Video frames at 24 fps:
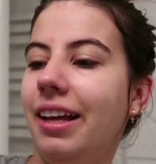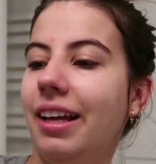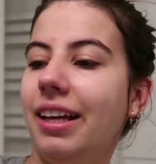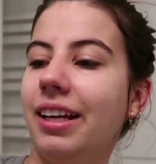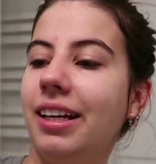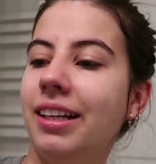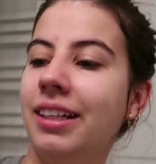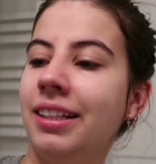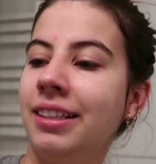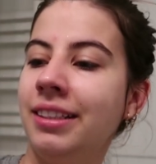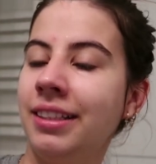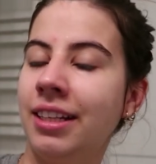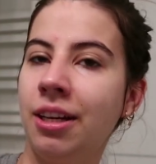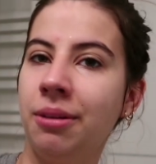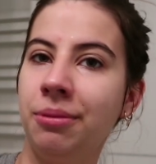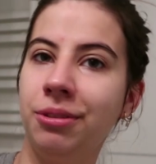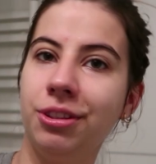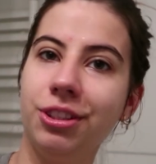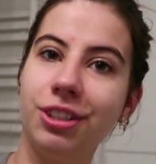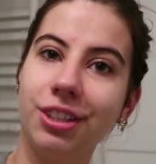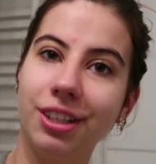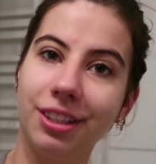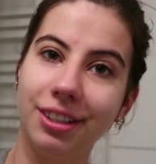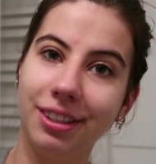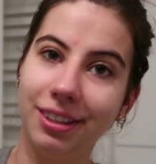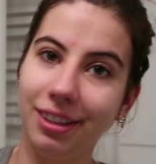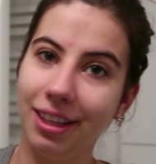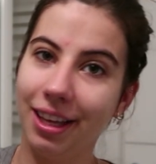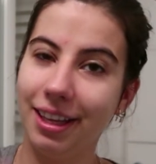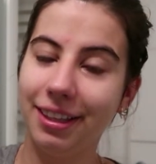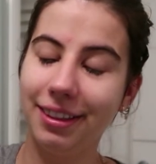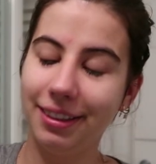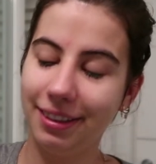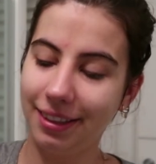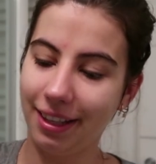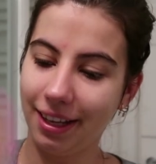And now I'm just gonna
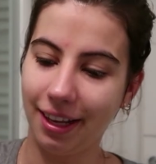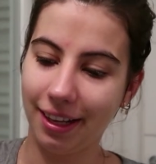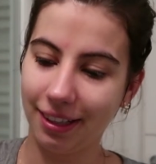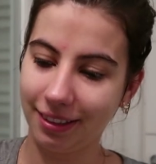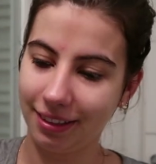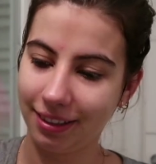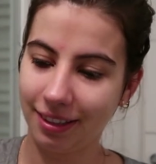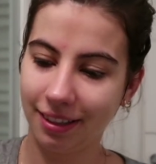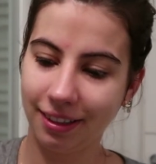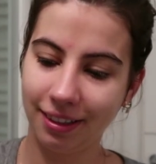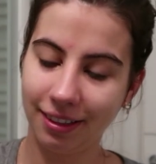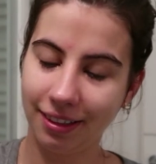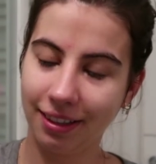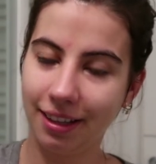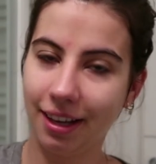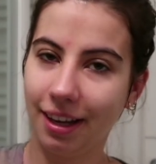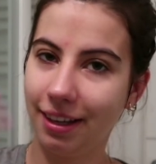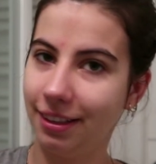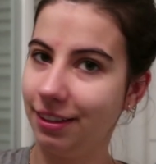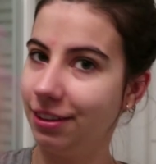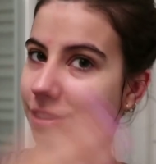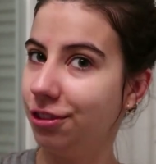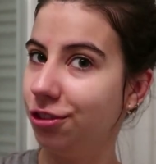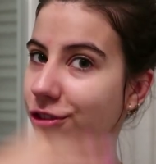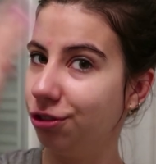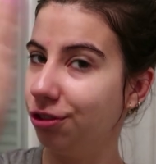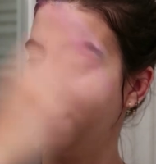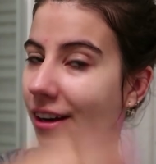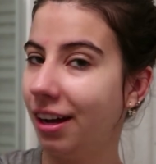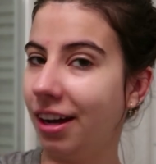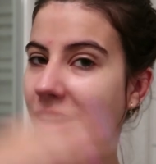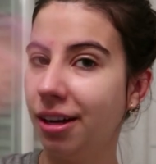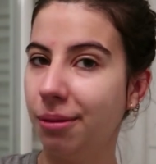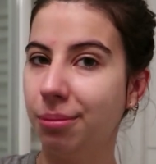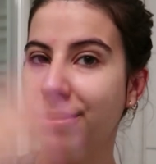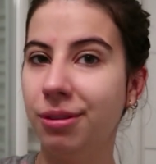let that kind of
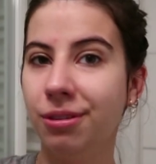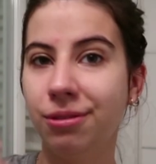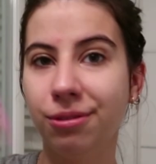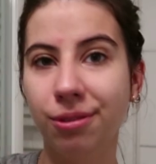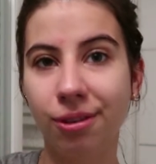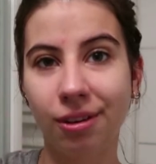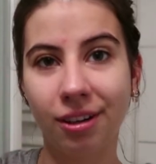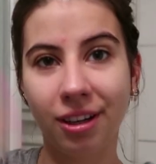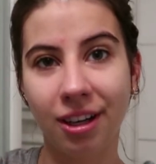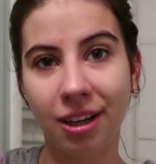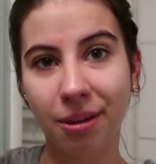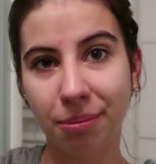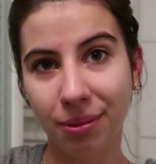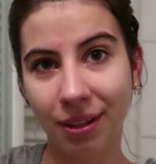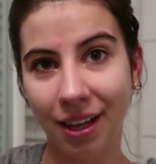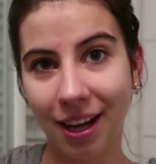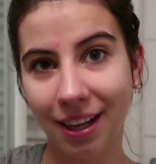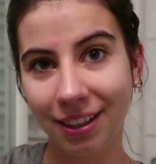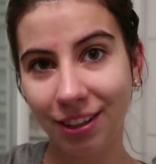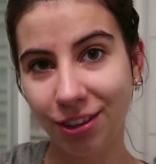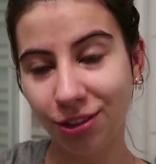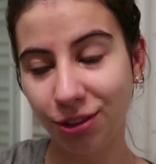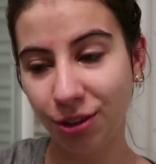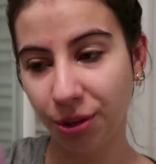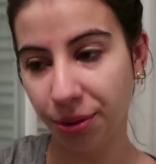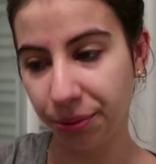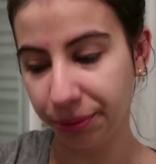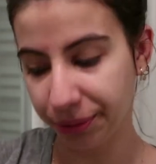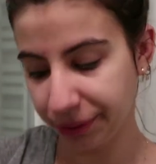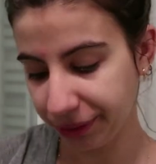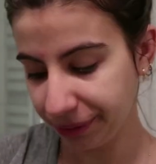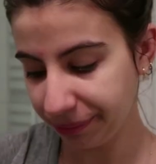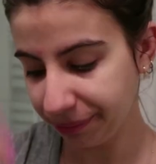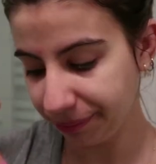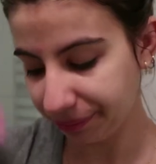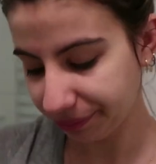dry before I apply the
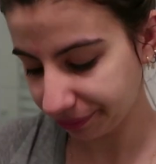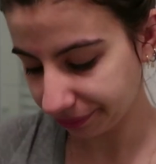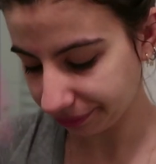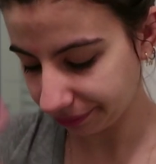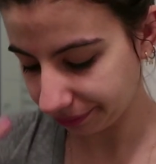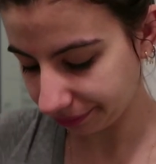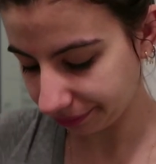toner.